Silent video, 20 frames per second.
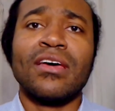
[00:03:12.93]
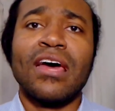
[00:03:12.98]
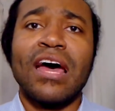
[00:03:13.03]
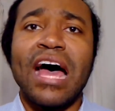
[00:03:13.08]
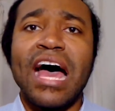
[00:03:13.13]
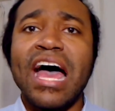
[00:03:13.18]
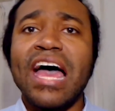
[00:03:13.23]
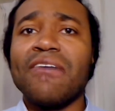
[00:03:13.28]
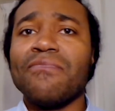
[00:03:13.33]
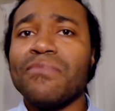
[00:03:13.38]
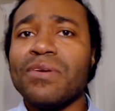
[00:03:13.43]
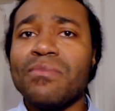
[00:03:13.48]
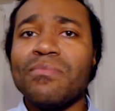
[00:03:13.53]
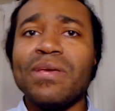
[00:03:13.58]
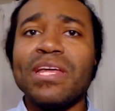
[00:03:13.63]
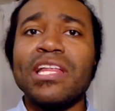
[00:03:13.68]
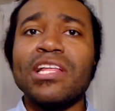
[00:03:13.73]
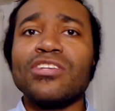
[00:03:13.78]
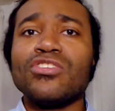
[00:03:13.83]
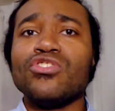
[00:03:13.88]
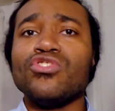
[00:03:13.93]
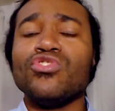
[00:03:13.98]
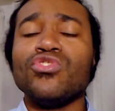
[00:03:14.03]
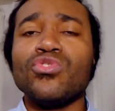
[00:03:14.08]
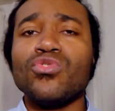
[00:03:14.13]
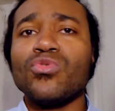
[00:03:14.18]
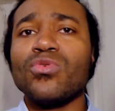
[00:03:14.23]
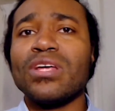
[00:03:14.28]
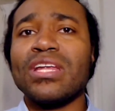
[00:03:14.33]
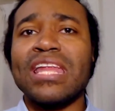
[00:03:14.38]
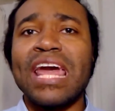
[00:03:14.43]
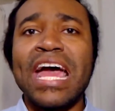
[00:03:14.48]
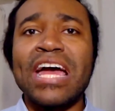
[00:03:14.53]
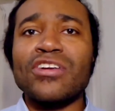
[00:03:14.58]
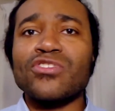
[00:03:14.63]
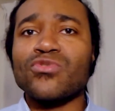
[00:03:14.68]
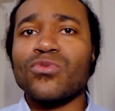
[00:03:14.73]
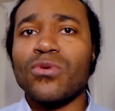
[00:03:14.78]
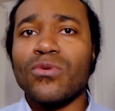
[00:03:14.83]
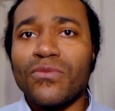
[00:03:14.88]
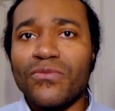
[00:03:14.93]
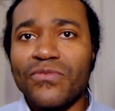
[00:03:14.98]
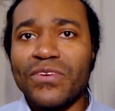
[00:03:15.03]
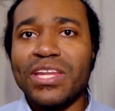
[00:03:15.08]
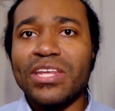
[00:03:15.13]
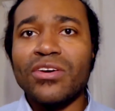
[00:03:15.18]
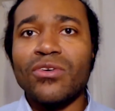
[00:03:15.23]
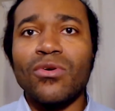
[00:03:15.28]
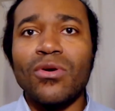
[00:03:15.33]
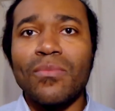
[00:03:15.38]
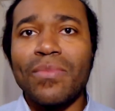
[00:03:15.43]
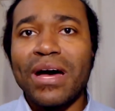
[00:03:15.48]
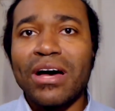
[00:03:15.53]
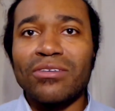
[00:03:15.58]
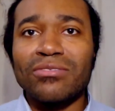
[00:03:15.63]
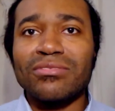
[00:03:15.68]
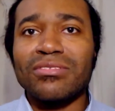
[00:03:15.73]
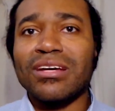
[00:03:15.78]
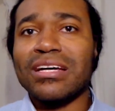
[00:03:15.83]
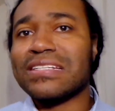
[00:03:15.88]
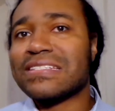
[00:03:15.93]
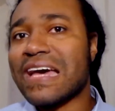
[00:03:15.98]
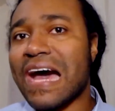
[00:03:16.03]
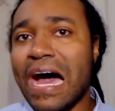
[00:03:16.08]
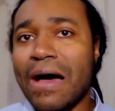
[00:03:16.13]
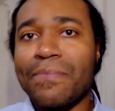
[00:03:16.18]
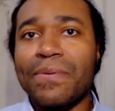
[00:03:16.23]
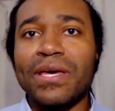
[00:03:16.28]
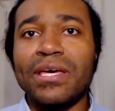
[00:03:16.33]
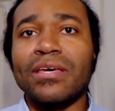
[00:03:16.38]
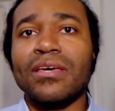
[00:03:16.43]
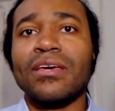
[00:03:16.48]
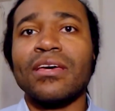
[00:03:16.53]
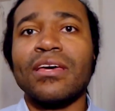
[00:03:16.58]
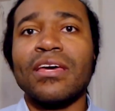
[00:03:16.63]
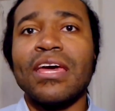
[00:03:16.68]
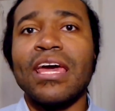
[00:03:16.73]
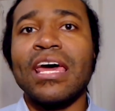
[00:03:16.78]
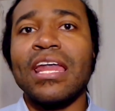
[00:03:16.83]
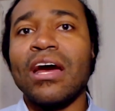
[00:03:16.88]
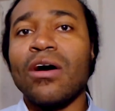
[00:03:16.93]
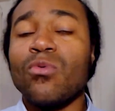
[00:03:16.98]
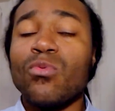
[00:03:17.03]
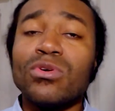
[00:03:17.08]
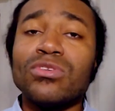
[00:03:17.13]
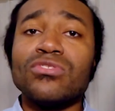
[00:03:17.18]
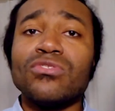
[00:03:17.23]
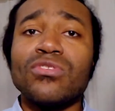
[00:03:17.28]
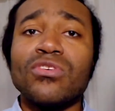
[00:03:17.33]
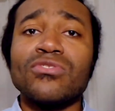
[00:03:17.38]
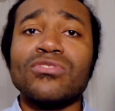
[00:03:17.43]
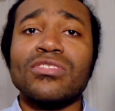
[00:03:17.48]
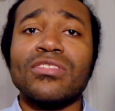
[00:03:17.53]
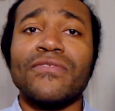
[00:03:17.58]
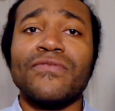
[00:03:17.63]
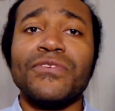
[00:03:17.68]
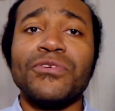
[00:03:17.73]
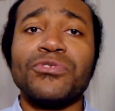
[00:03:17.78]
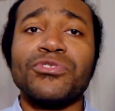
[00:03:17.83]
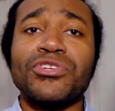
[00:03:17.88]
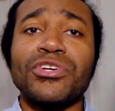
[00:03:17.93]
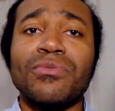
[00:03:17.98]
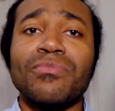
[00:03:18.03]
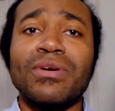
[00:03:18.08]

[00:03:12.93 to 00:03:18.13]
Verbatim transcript: I've been meaning to do an actual video about a topic, and I will do those in the future.